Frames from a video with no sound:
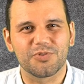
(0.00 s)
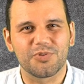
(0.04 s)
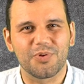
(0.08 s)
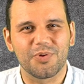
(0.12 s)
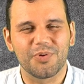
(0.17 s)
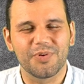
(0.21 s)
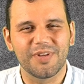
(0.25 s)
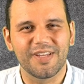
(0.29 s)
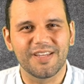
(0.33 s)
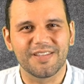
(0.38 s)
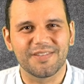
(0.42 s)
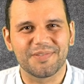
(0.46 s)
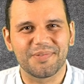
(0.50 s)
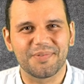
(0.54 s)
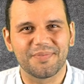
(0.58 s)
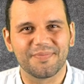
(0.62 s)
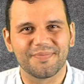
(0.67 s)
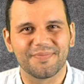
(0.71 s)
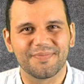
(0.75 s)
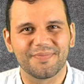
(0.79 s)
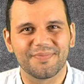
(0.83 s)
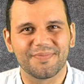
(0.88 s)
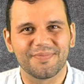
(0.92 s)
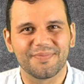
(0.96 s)
story ends,
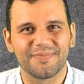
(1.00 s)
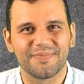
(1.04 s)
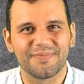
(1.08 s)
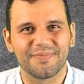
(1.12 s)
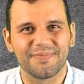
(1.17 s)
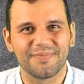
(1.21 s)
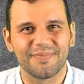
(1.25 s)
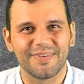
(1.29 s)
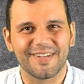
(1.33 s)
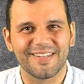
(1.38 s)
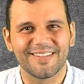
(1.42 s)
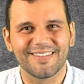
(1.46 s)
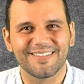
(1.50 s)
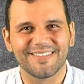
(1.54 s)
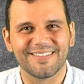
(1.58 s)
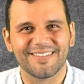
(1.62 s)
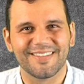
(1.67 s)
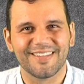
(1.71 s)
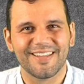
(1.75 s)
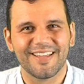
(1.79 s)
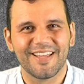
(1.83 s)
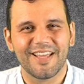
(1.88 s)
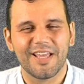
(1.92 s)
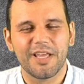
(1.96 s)
right?
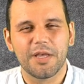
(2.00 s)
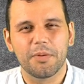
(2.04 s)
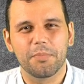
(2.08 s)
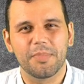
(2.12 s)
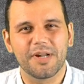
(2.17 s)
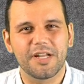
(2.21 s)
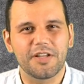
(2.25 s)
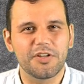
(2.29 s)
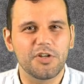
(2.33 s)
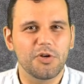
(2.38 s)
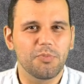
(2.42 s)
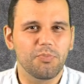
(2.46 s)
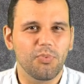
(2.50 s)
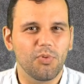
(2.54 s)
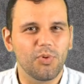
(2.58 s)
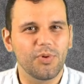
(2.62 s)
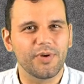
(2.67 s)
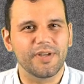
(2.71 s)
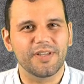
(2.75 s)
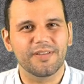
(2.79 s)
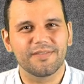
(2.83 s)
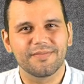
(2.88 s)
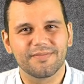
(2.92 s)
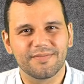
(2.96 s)
But at no
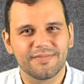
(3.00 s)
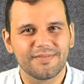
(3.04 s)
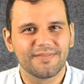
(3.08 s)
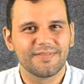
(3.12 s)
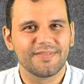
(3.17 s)
point